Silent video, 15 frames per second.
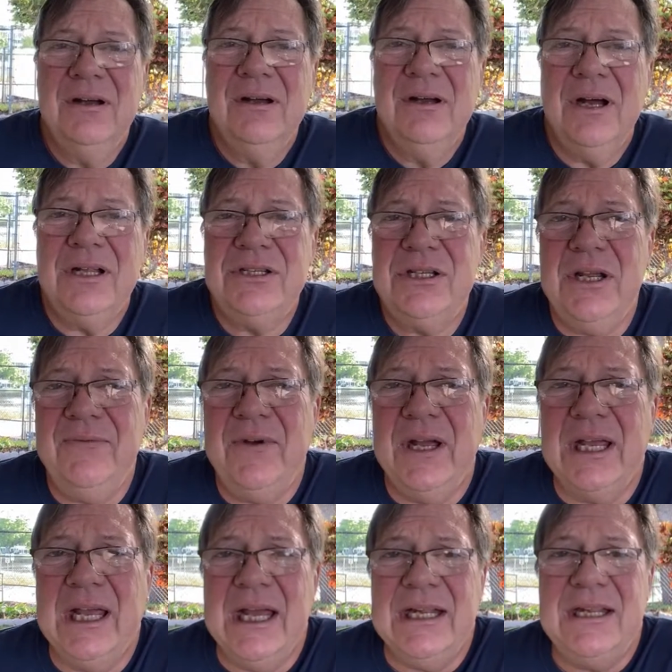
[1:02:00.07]
Let's see if I
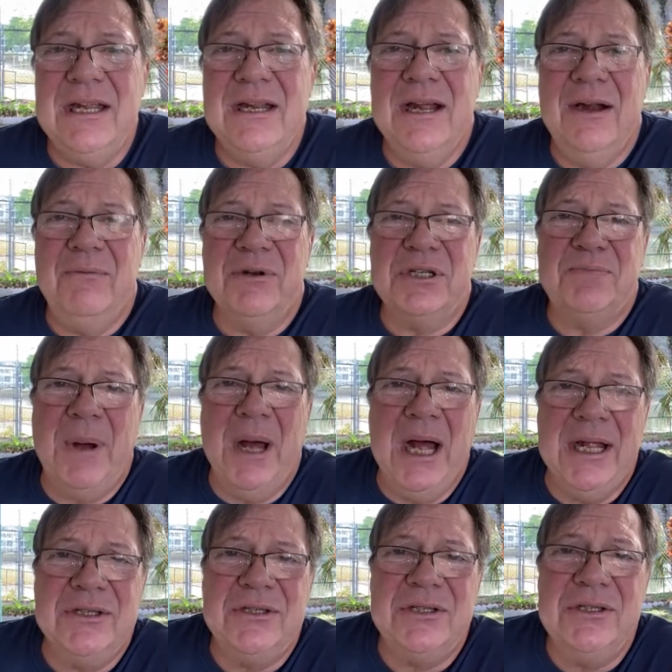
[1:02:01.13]
can get a
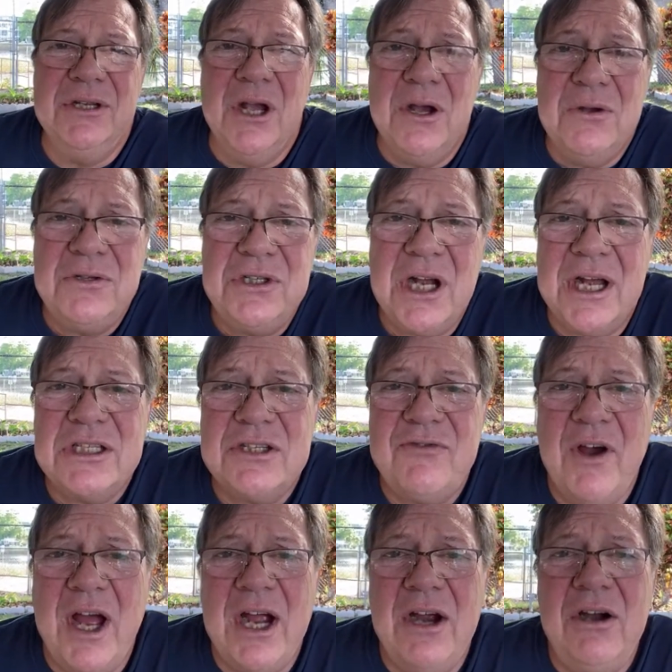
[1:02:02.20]
response. No, Shots
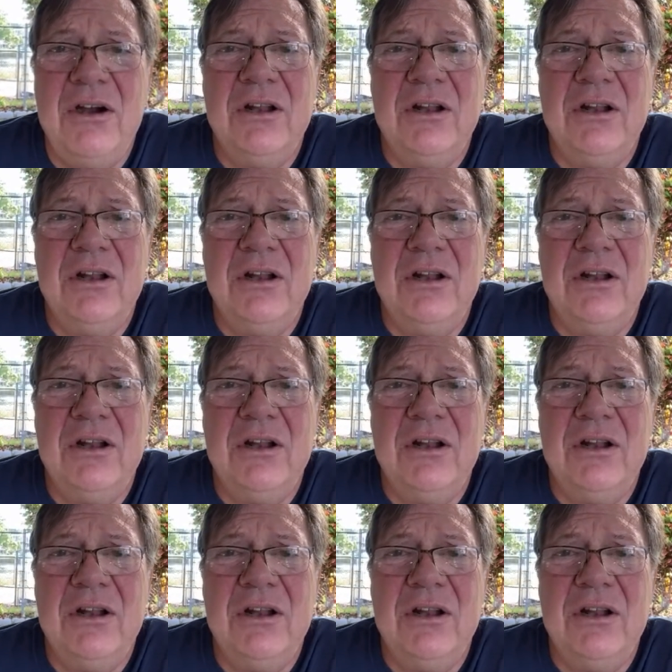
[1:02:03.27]
Fired.